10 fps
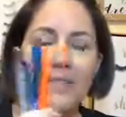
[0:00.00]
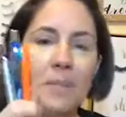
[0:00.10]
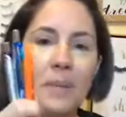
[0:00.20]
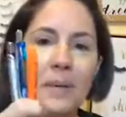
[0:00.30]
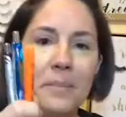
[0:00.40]
a
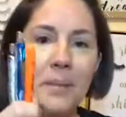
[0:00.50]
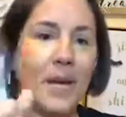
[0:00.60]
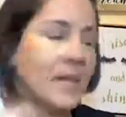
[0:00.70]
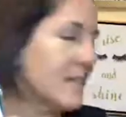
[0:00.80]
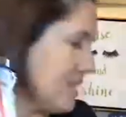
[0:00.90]
pen
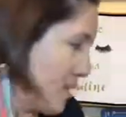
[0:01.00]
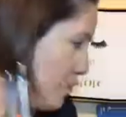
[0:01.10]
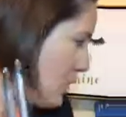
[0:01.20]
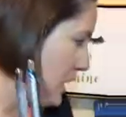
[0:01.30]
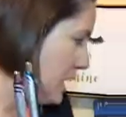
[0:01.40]
bag
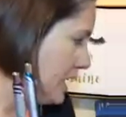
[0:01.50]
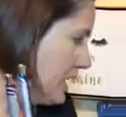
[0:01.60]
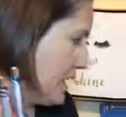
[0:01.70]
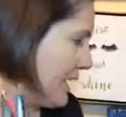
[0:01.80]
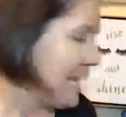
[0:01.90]
somewhere
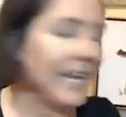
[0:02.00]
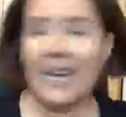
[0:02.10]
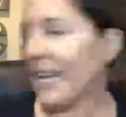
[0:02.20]
and I